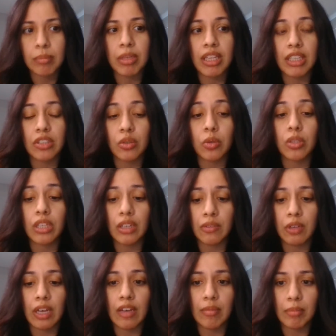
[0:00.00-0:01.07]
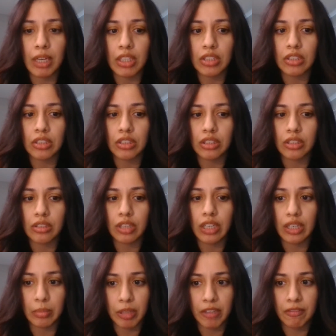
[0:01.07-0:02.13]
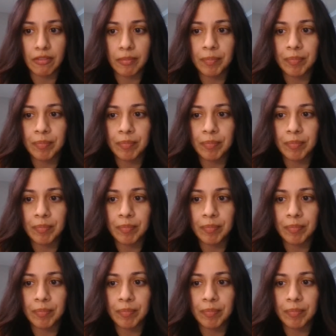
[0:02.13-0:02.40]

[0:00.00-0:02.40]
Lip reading: but that's only if you have master's degree and above.